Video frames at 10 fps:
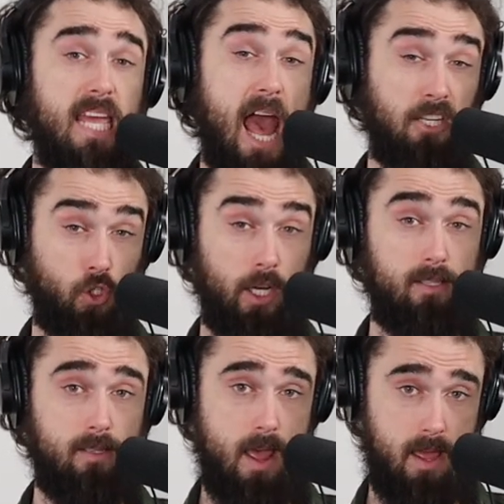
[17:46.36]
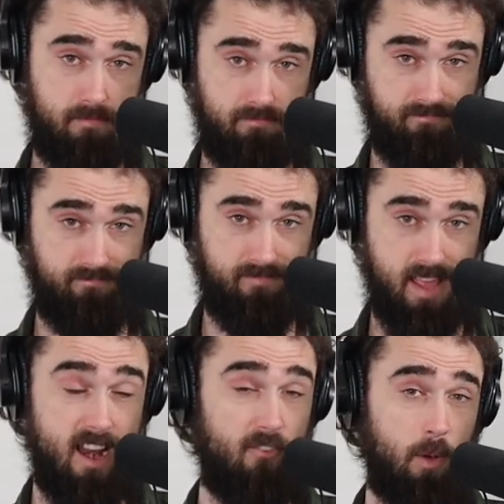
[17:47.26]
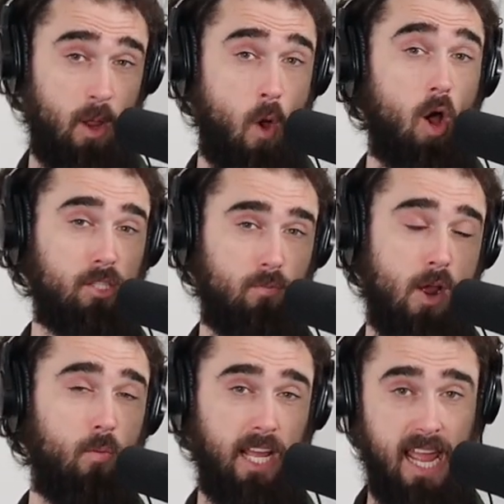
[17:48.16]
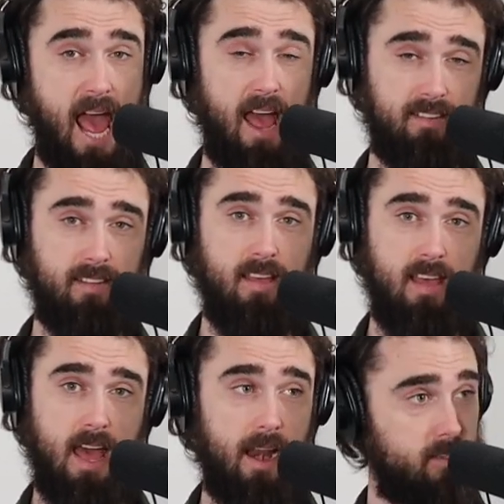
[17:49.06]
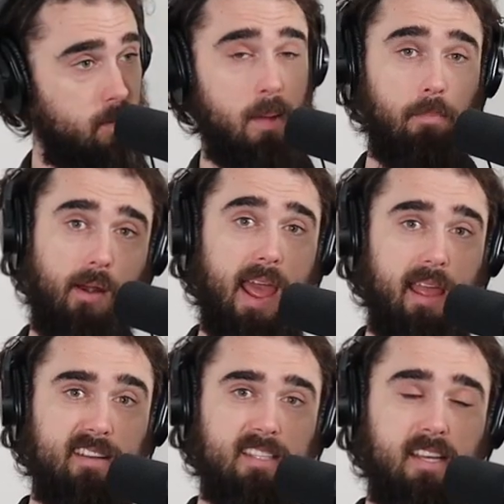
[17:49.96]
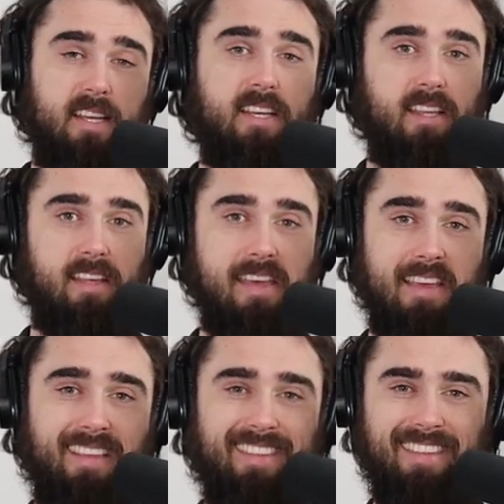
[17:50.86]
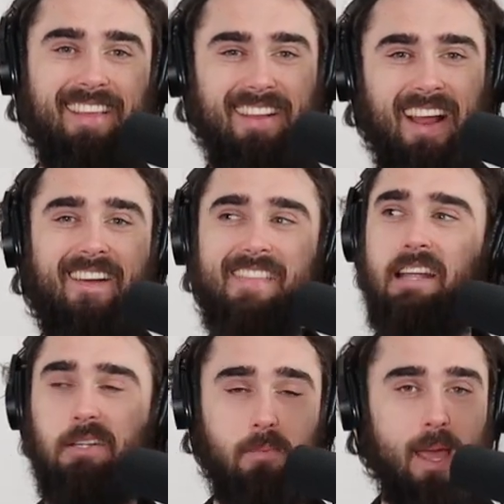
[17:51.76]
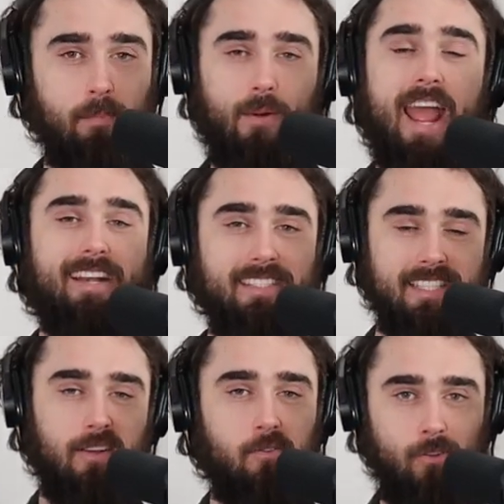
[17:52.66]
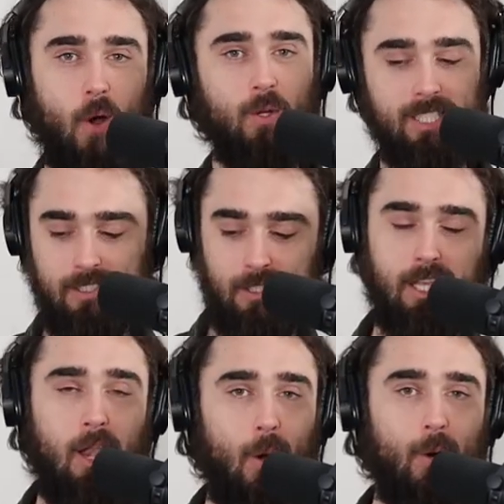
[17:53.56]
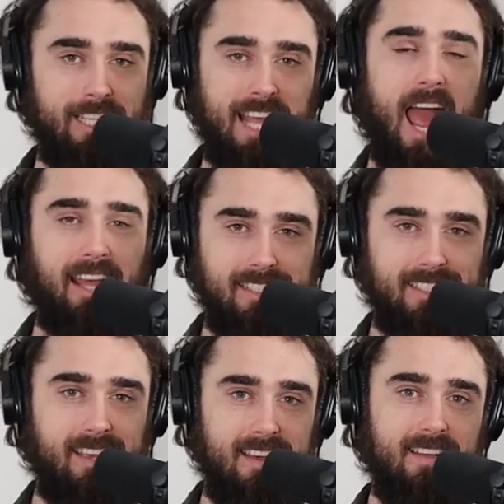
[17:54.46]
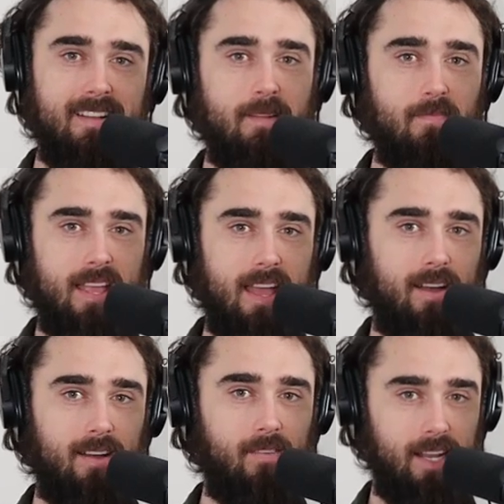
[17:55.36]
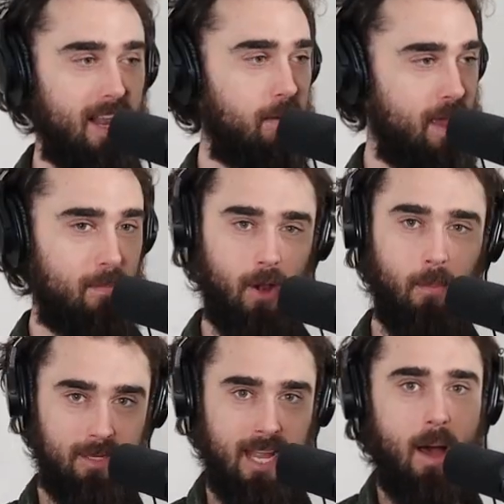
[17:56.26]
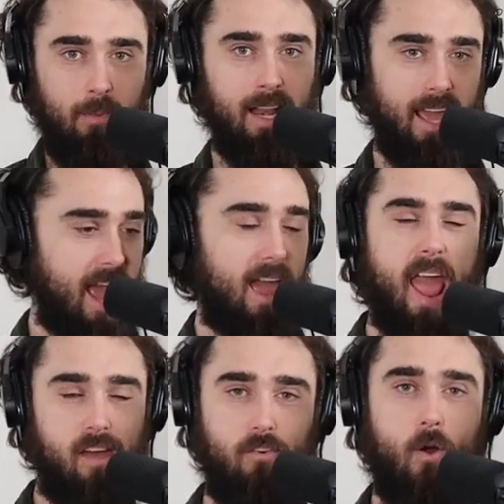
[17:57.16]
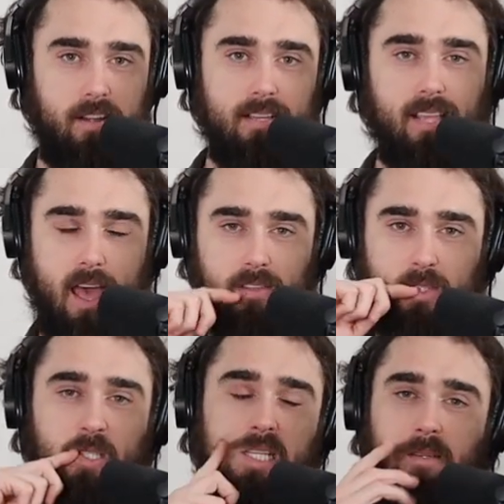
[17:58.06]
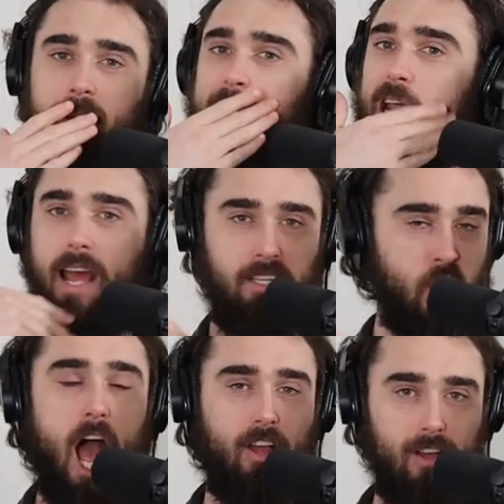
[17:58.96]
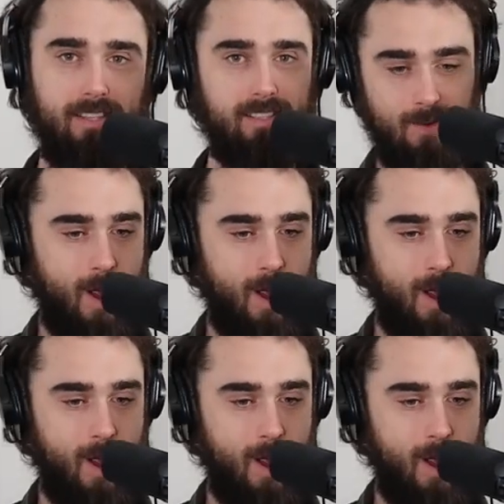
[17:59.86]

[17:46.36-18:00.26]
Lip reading: Gatrick's Day, and everybody walks around with a gat, and there's a big parade. There's a big parade, and instead of floats, it's just a load of tanks with like people up on top with like AK-47s and shotguns